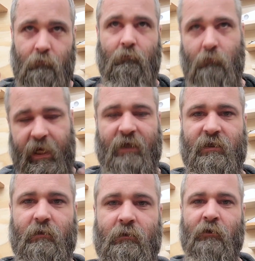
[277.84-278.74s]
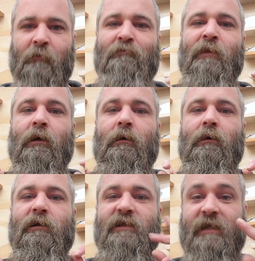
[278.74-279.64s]
Yes.
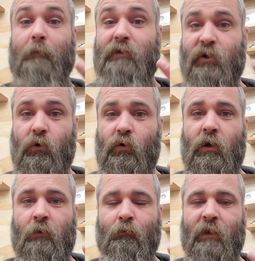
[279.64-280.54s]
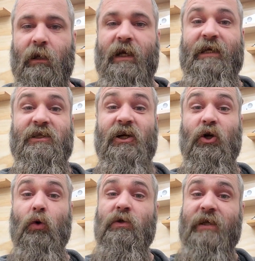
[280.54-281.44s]
Step 2 is to
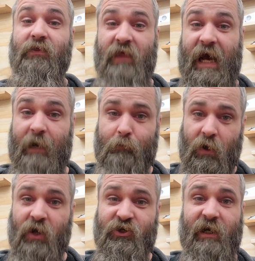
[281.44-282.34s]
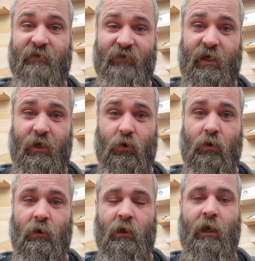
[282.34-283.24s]
go to that project video
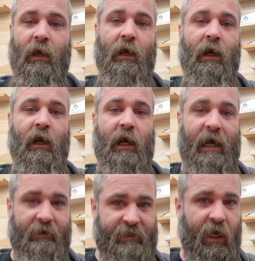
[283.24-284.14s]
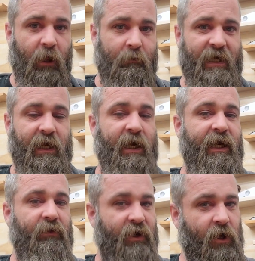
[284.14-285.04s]
and tell me
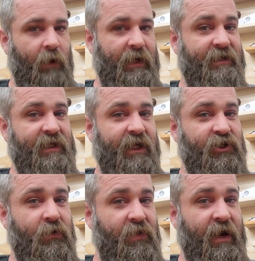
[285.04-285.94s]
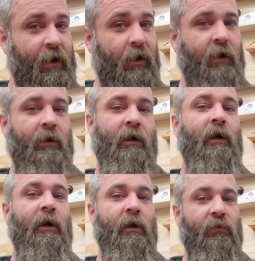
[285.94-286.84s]
in the comment section there
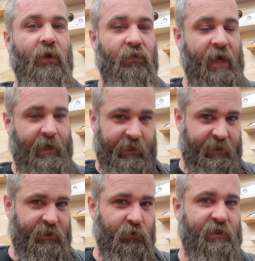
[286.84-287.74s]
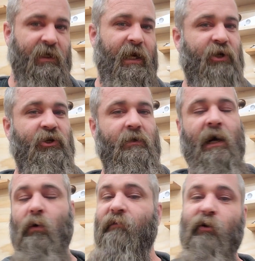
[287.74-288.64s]
that that is your selection.
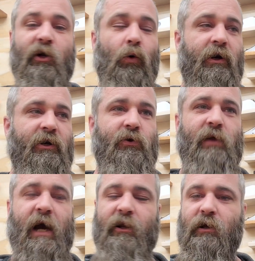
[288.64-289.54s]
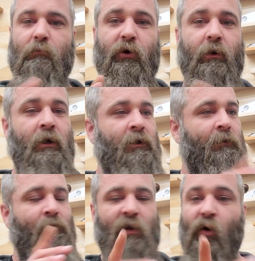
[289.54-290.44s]
However you want to do that. You can put
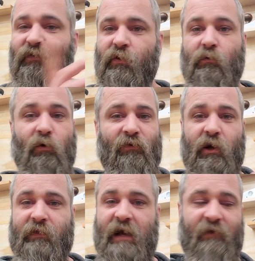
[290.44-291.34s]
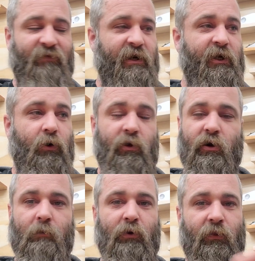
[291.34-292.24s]
over at that video, you
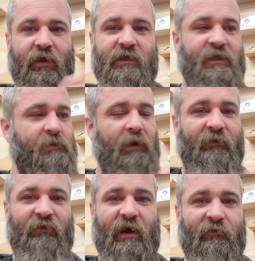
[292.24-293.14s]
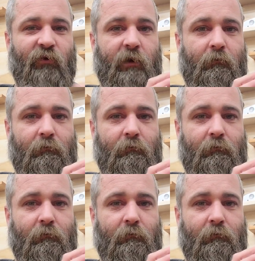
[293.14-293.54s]
can put, this is my favorite